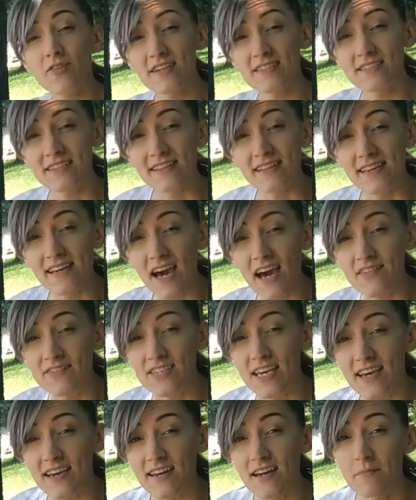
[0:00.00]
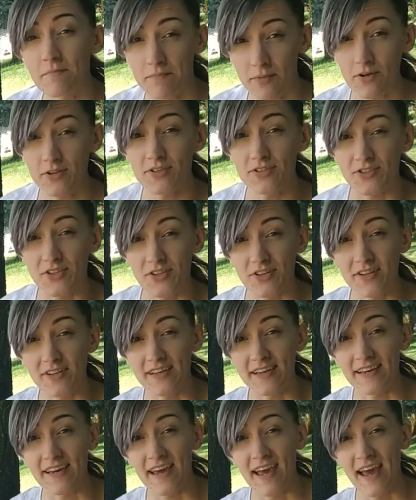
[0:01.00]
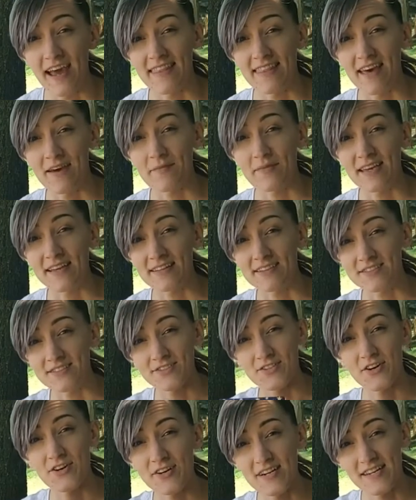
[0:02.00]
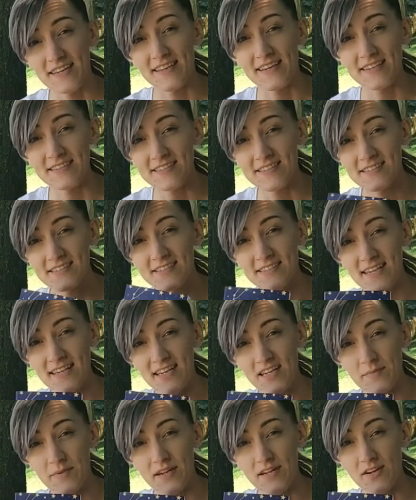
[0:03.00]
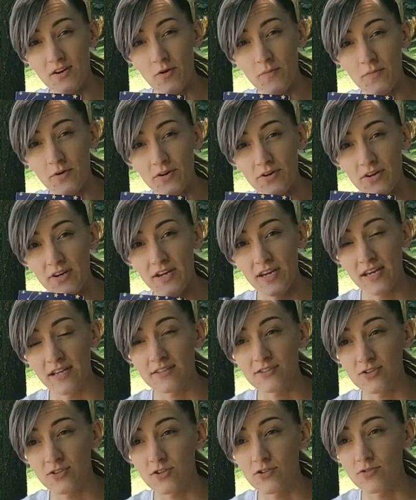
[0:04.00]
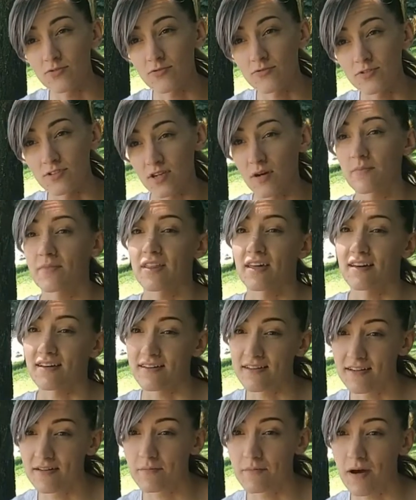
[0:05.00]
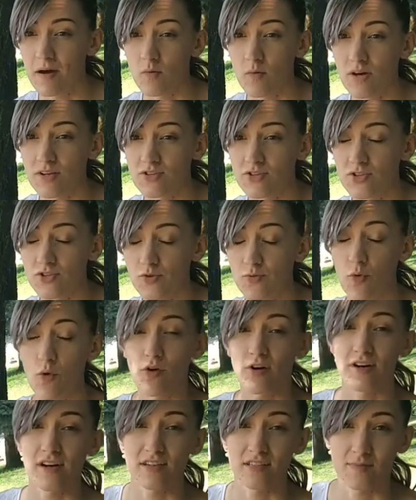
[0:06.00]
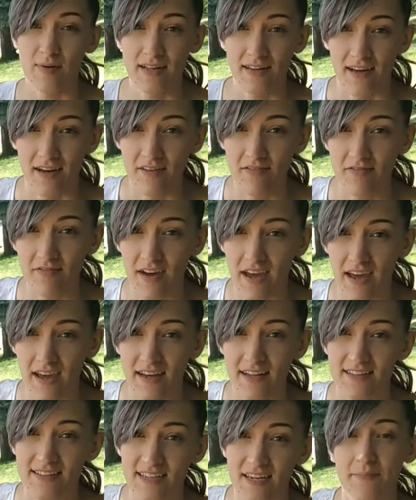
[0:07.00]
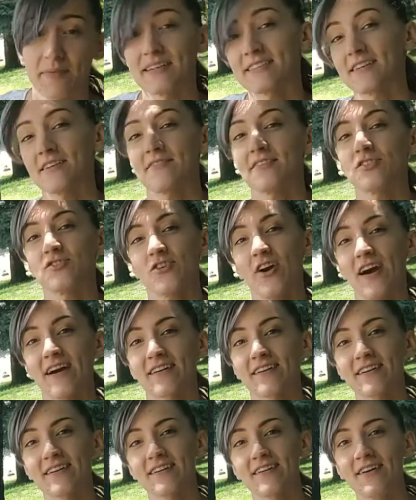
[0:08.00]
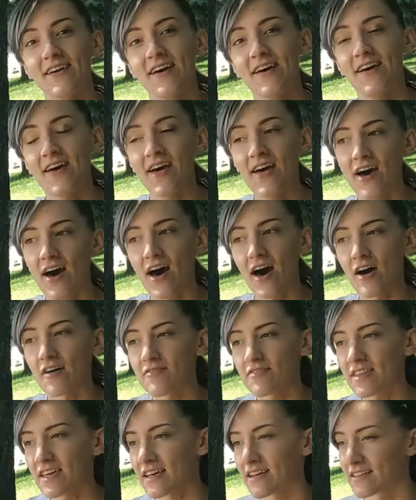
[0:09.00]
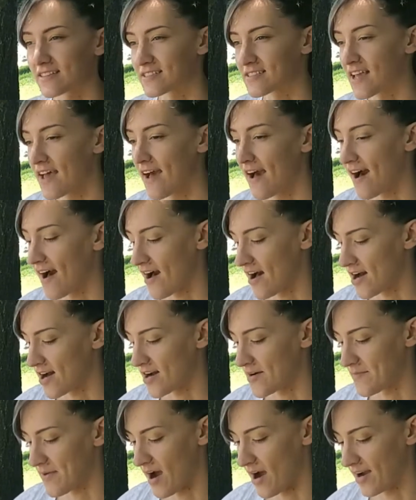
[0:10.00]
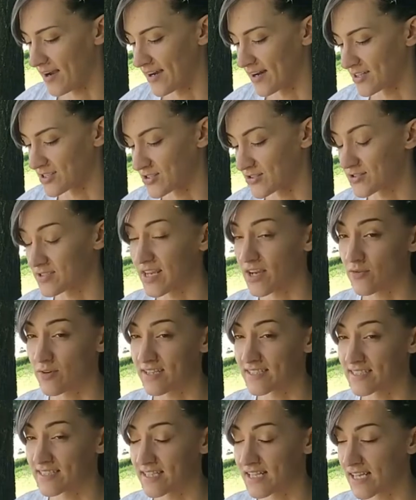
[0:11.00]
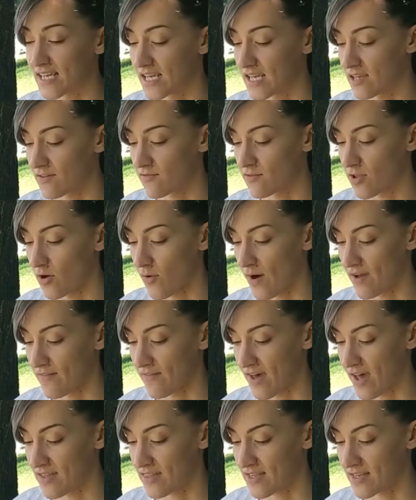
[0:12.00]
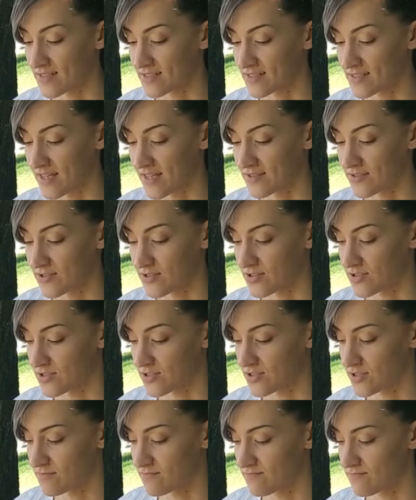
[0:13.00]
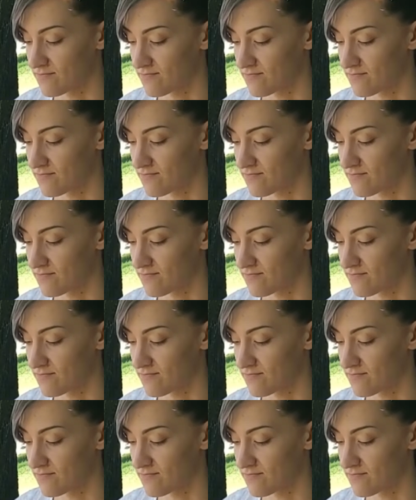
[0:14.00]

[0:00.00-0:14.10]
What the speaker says: recently I've taken up bullet journaling, and that means turning this itty bitty notebook into something by which to organize my life and get myself on track of things. I also say recently, even though I've had this since